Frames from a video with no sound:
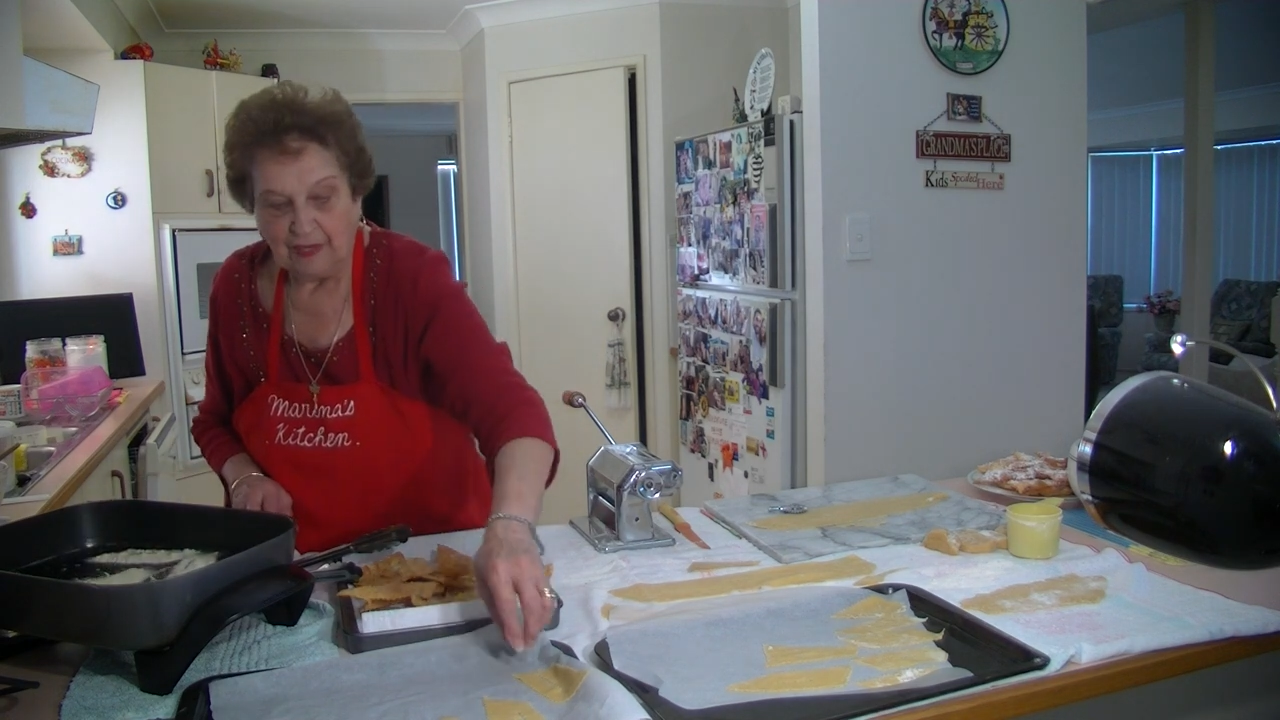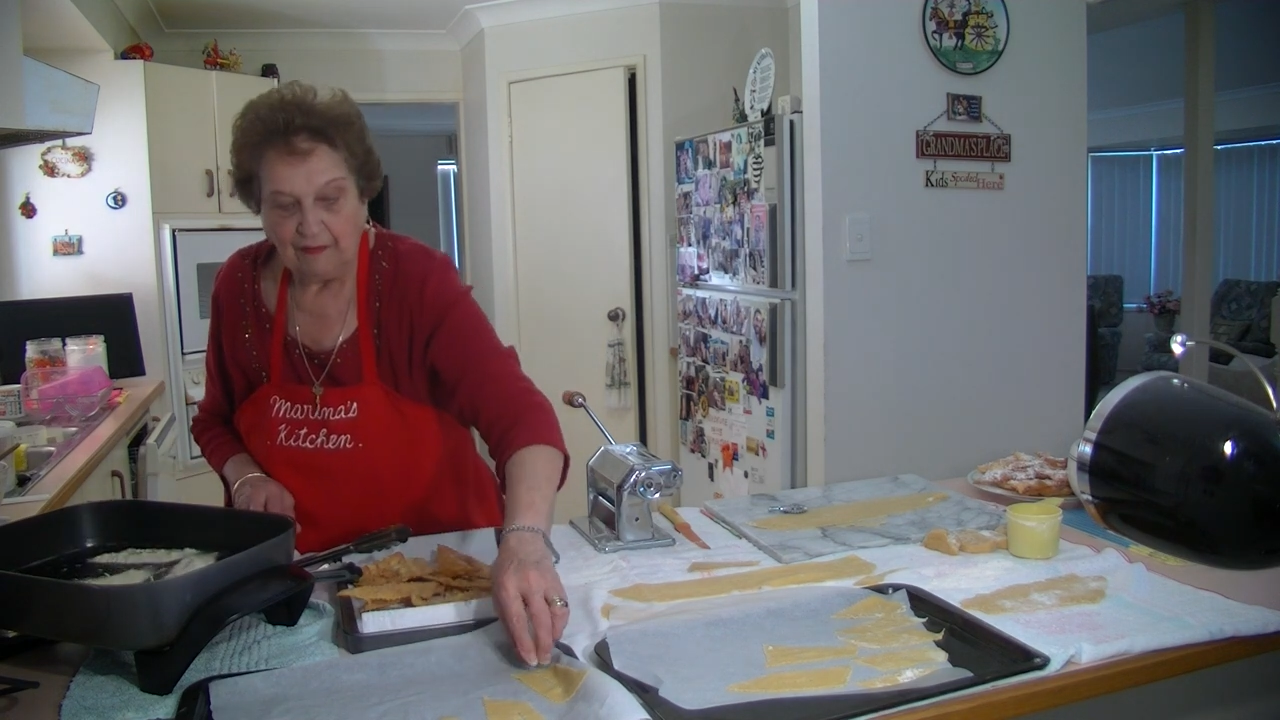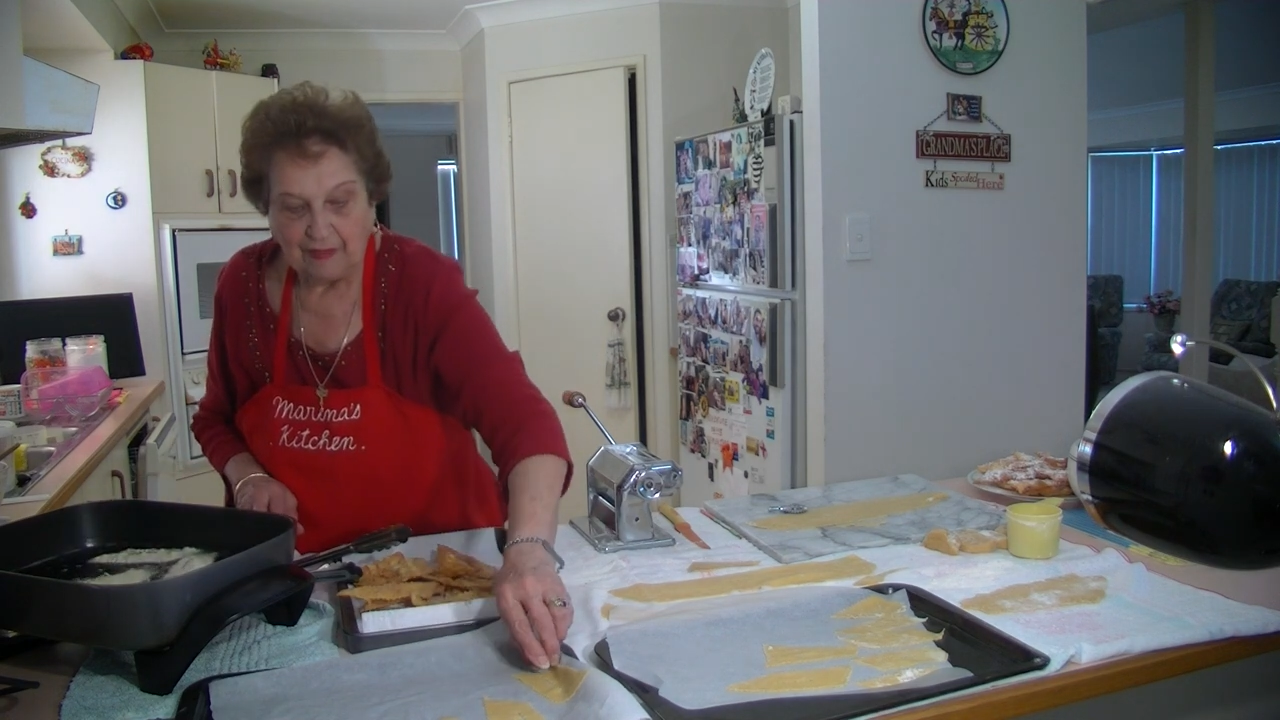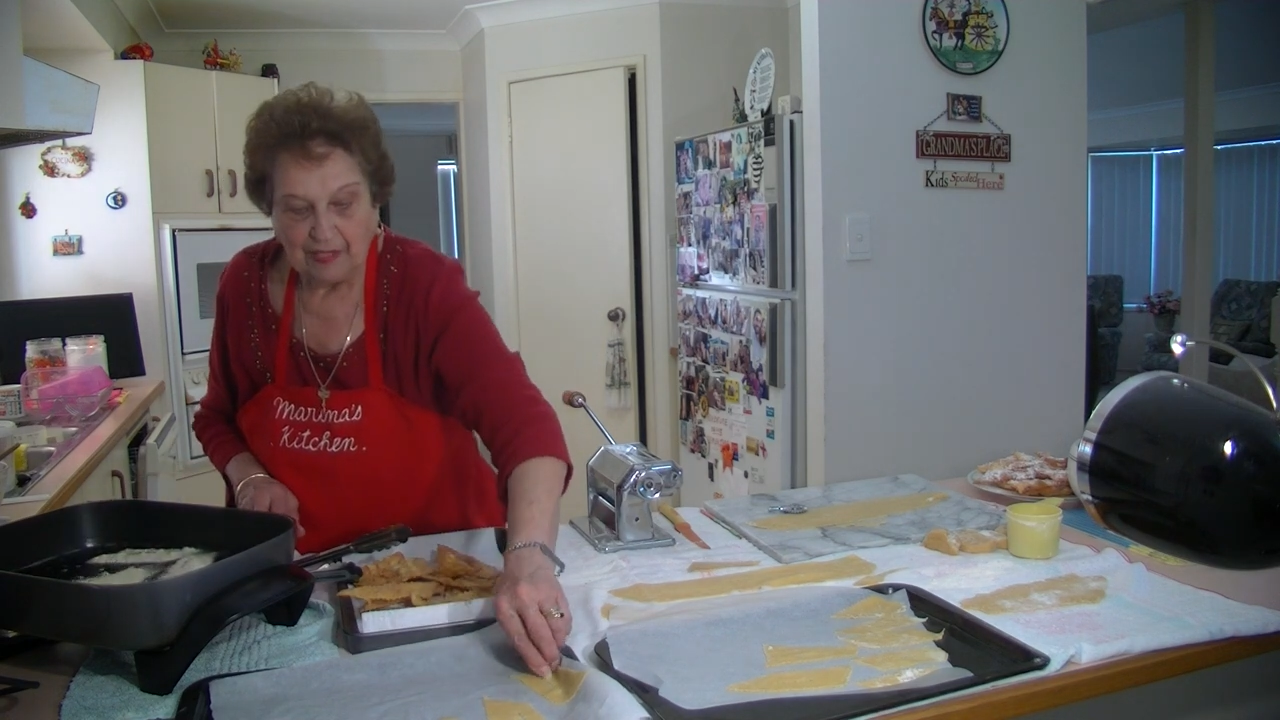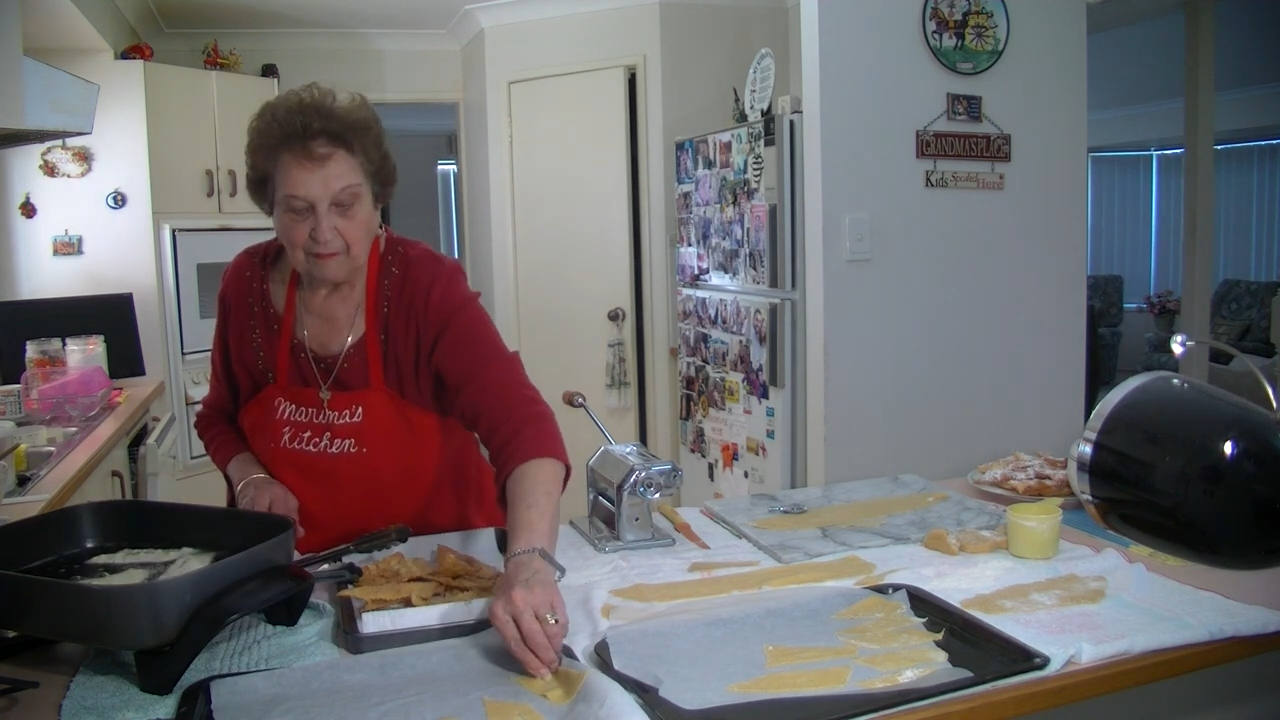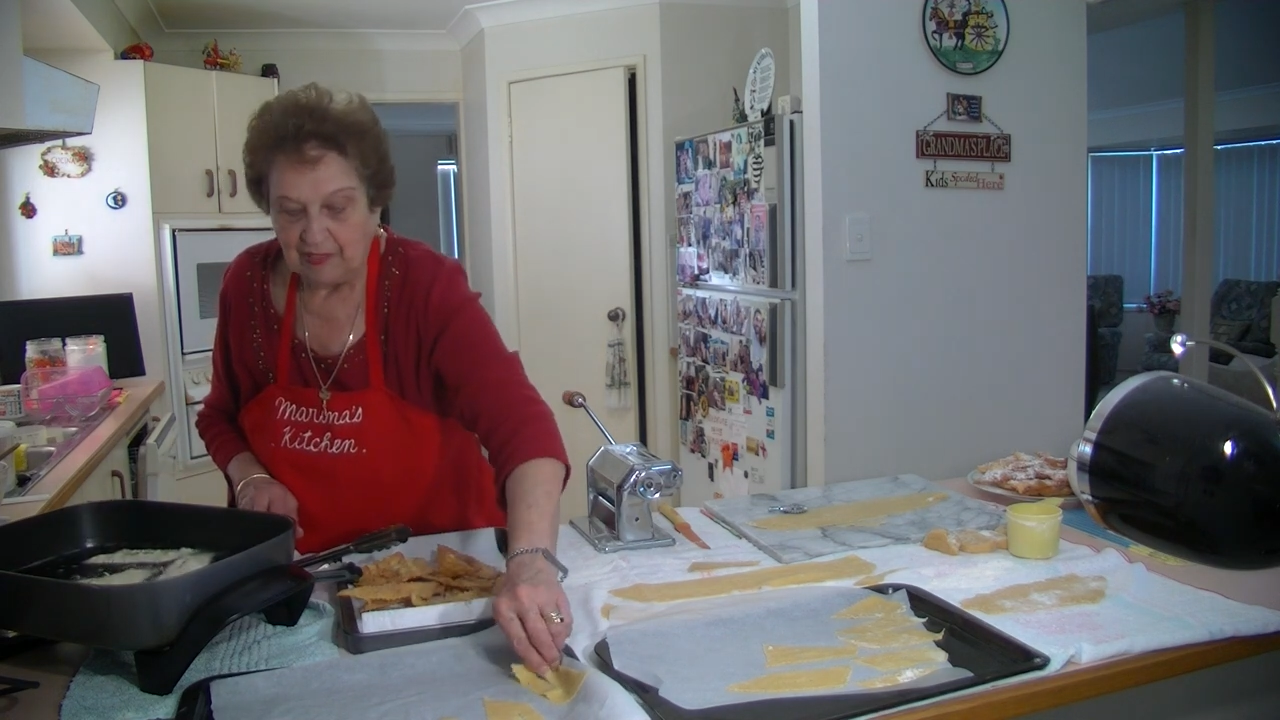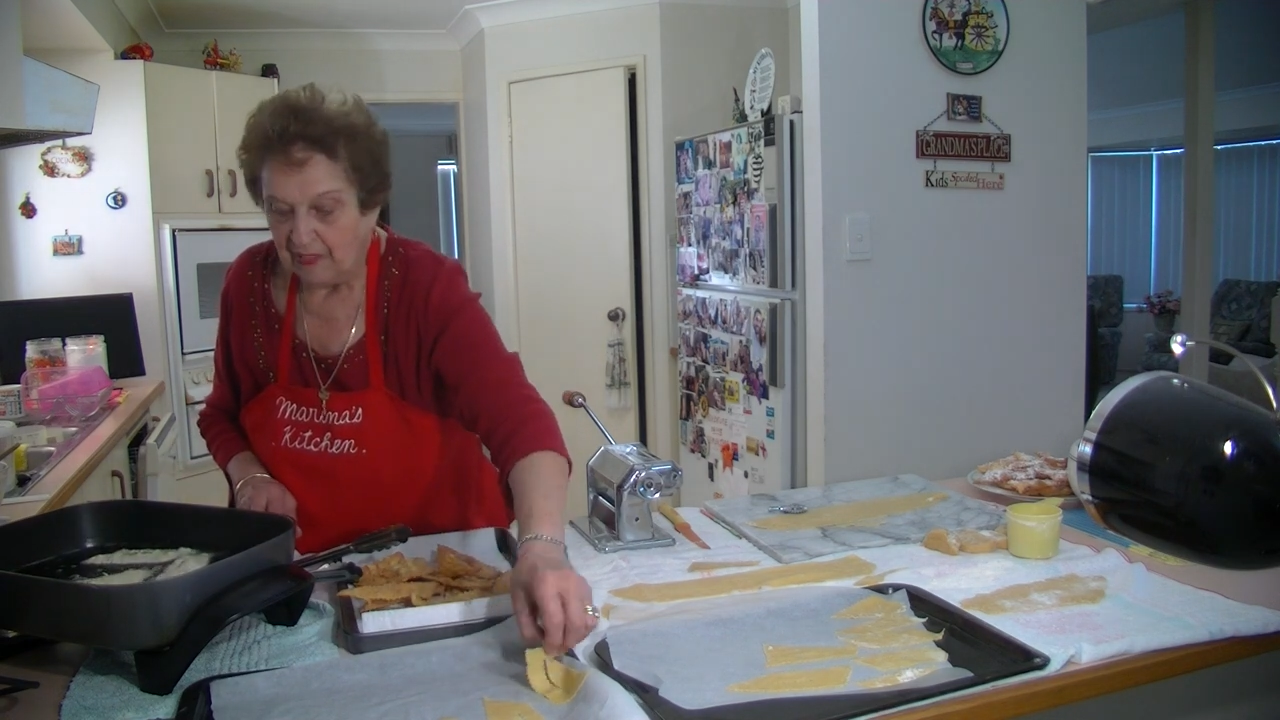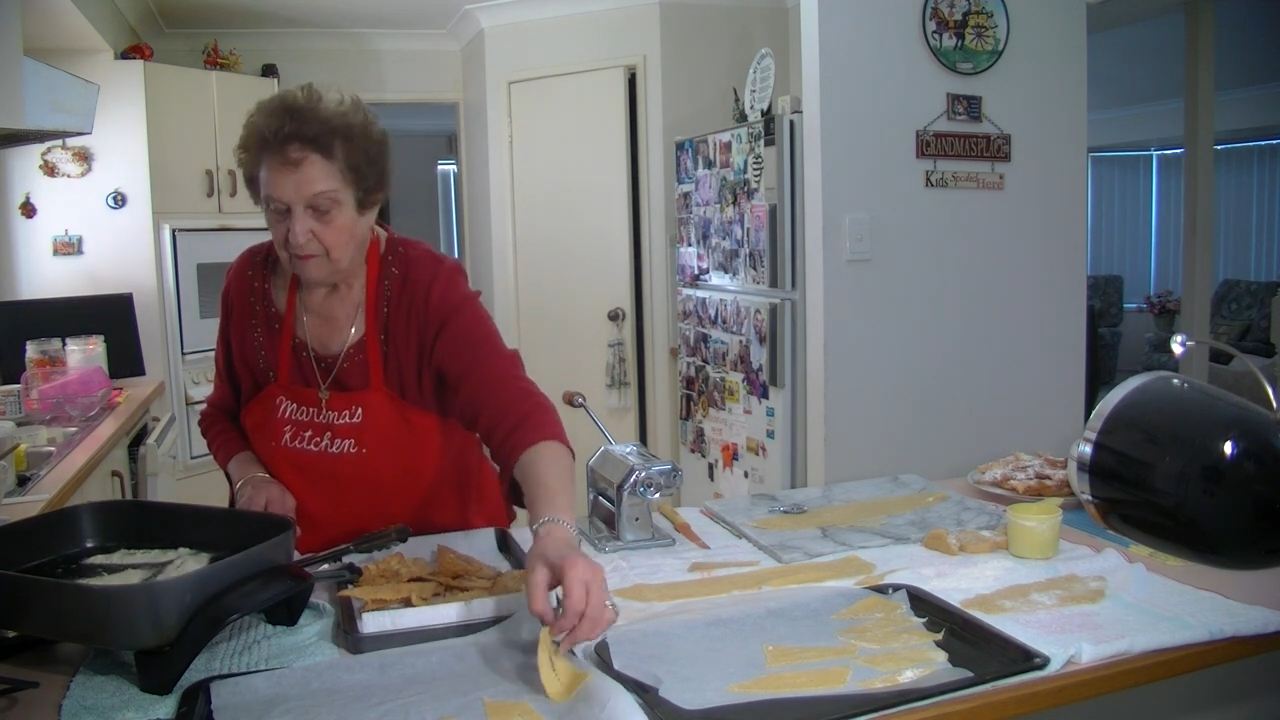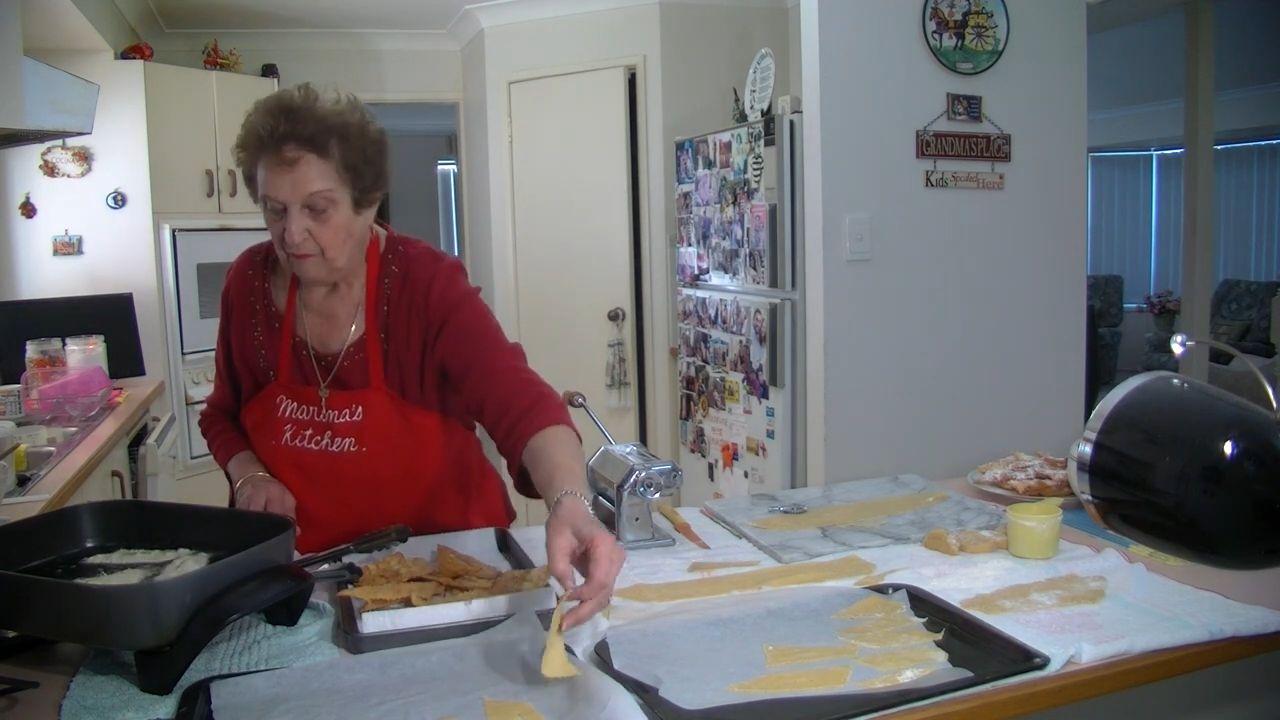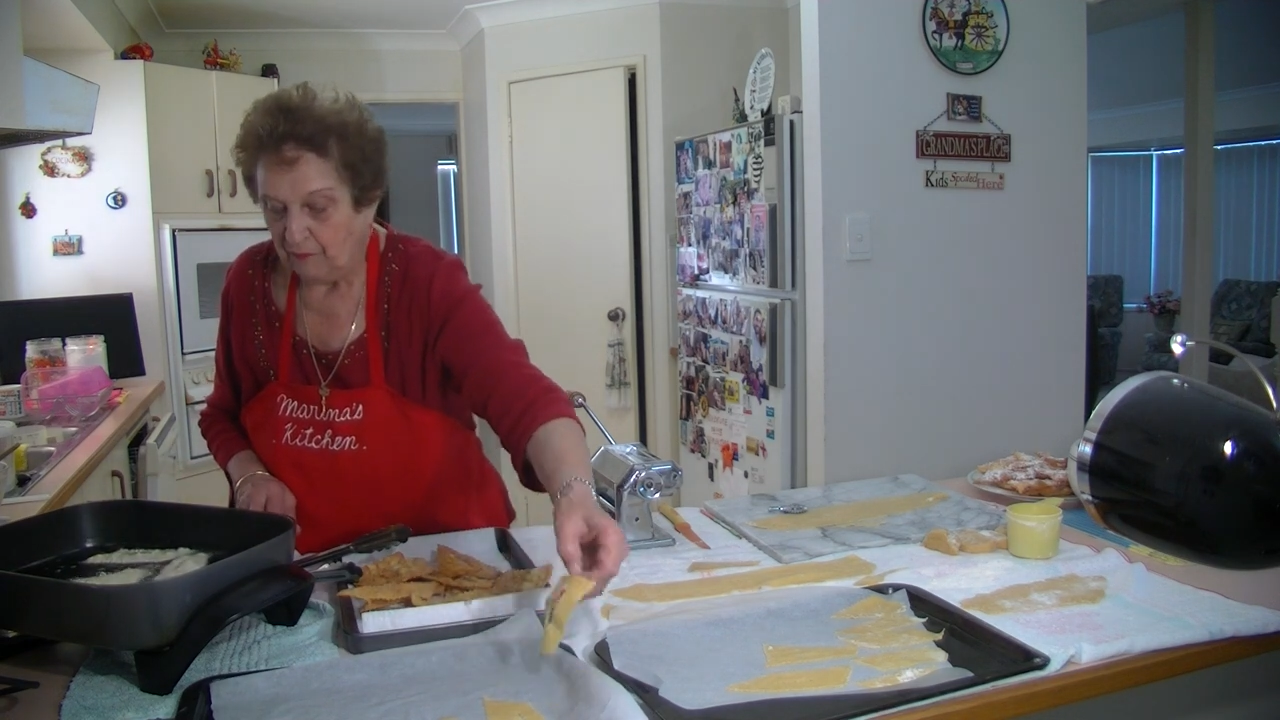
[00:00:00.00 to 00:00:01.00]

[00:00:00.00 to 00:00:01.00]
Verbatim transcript: are coming up